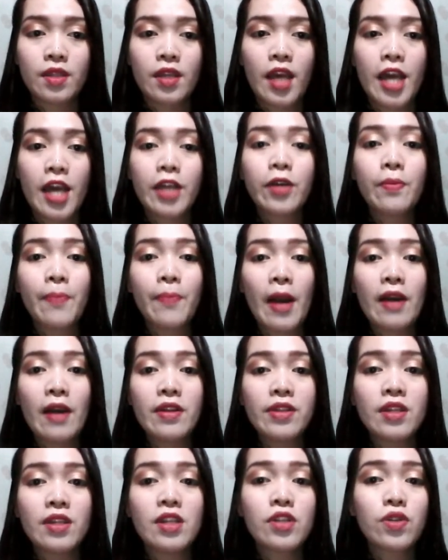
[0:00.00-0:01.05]
A
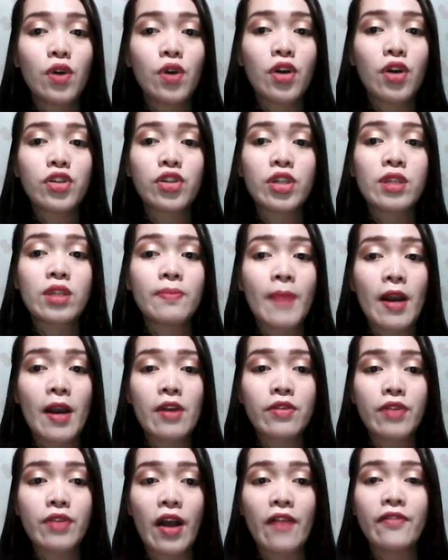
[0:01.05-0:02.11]
comparison and contrast
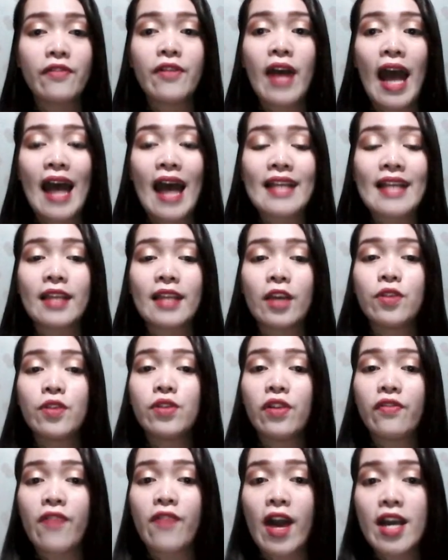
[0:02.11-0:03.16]
paragraph has a
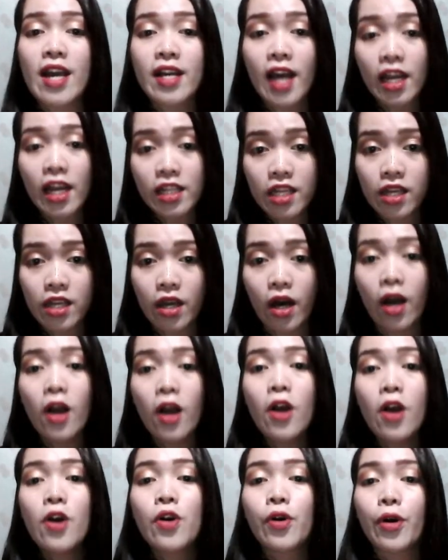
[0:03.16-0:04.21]
unifying idea
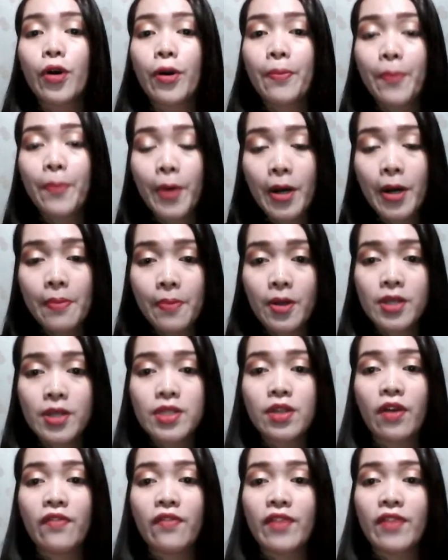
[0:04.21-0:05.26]
or
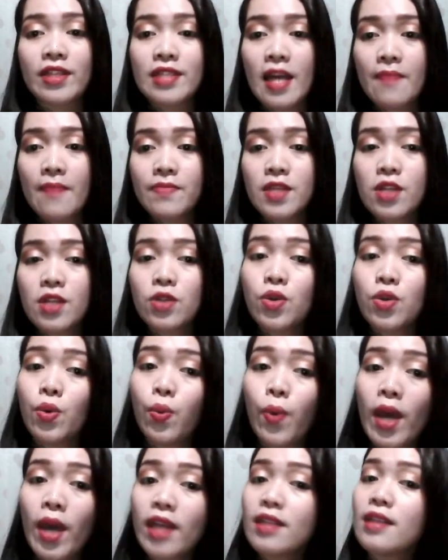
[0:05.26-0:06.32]
purpose of attempting to
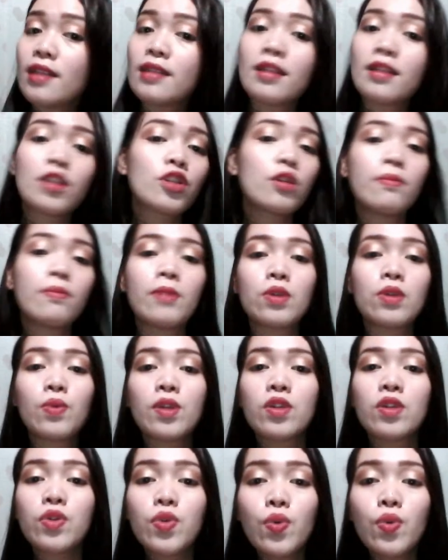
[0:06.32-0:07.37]
weigh decision
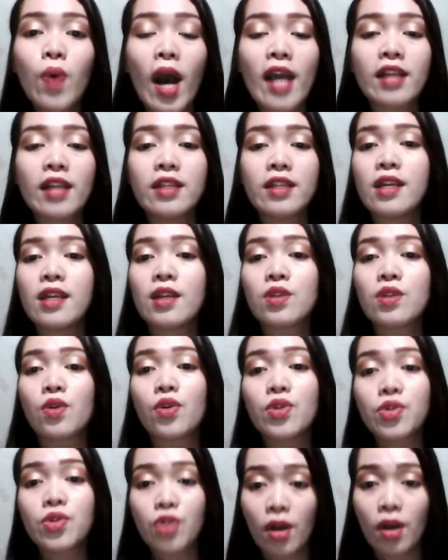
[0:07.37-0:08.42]
between 2 ideas
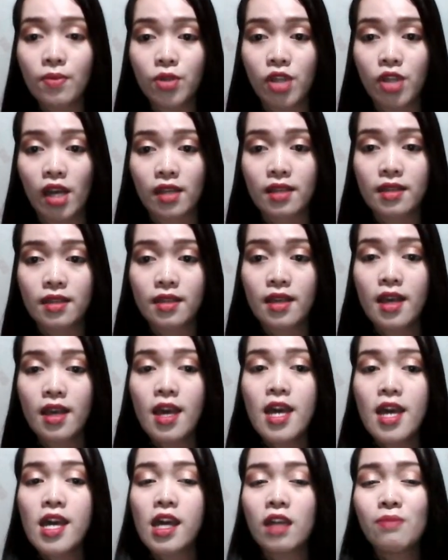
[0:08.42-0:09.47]
or subjects.
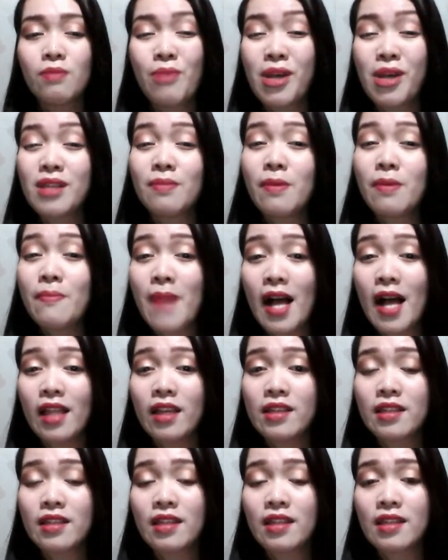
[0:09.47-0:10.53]
It must be
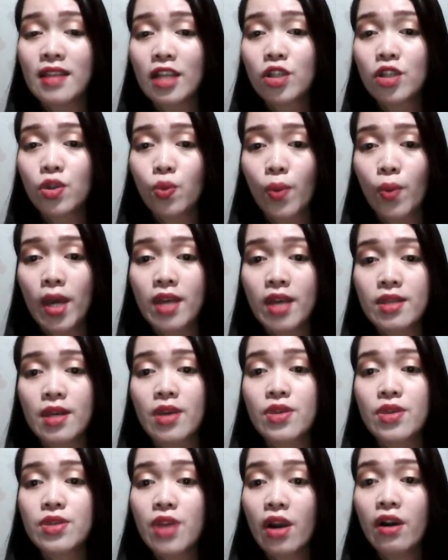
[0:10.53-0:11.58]
balanced in such a way
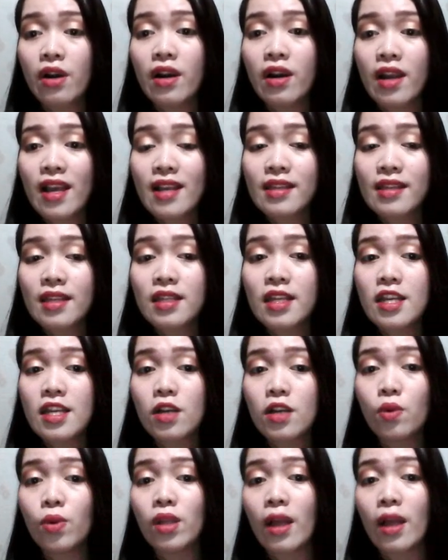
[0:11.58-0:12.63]
that there is an
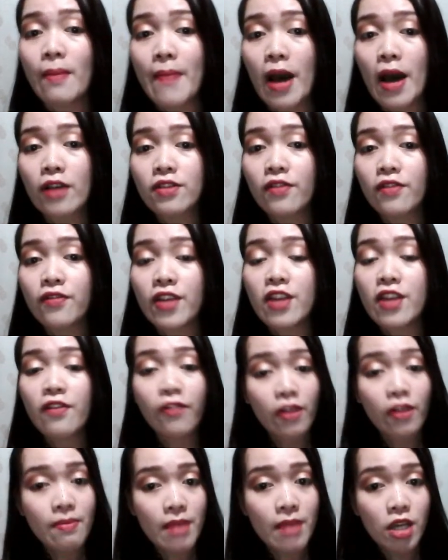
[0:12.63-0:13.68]
equal amount of
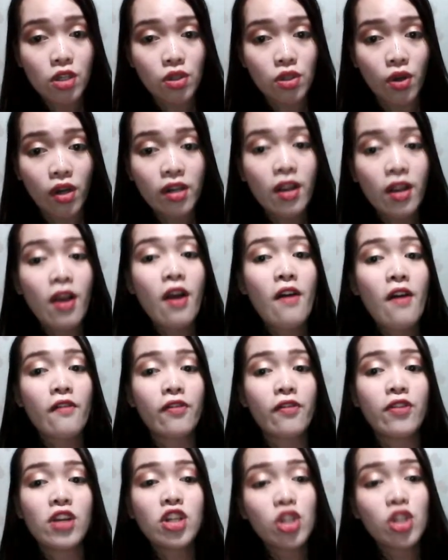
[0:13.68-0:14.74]
information
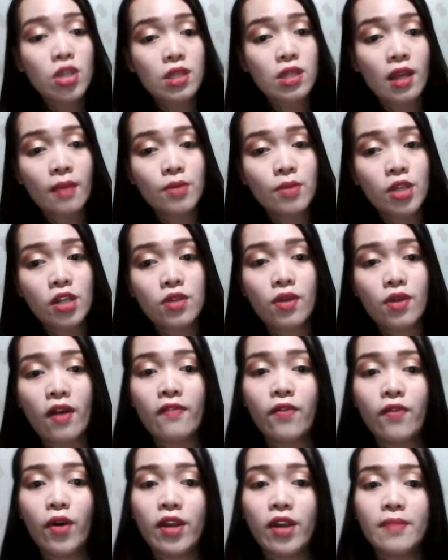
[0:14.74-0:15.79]
for each subject to
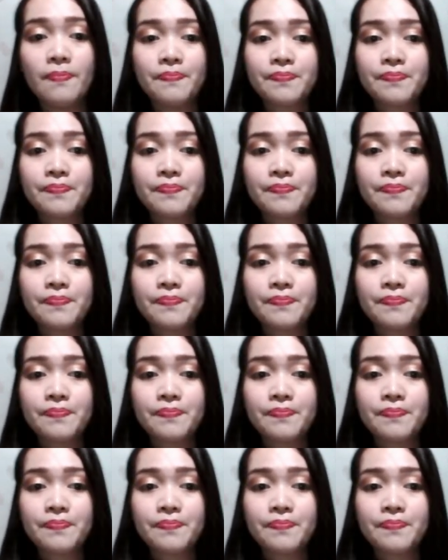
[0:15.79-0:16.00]
avoid